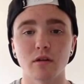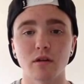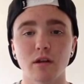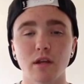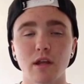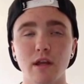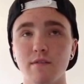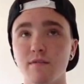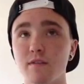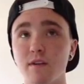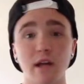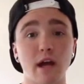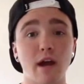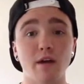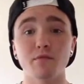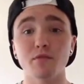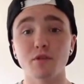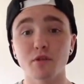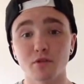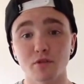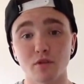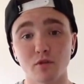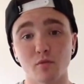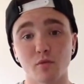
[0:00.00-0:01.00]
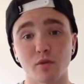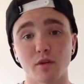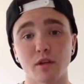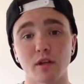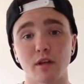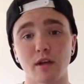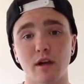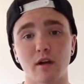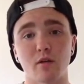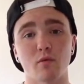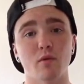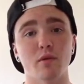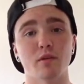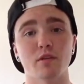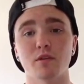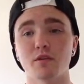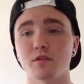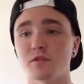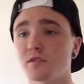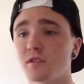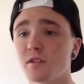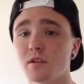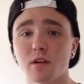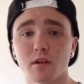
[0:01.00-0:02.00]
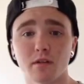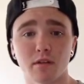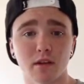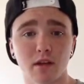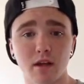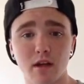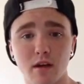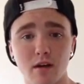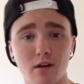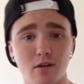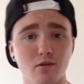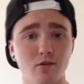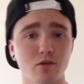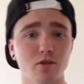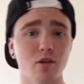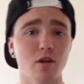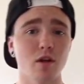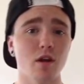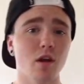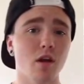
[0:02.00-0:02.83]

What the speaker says: even after you're done working out, whether you're sitting on the couch,